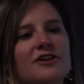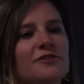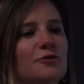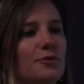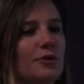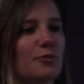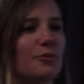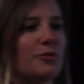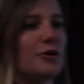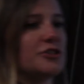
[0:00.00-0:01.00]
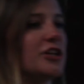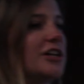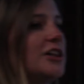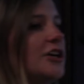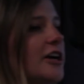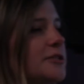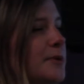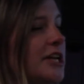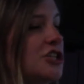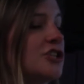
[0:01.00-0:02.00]
think there's a clear
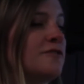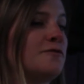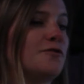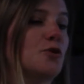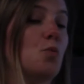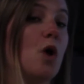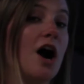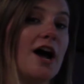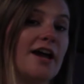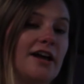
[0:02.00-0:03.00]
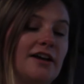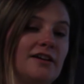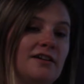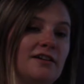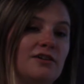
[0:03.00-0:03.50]
explanation for why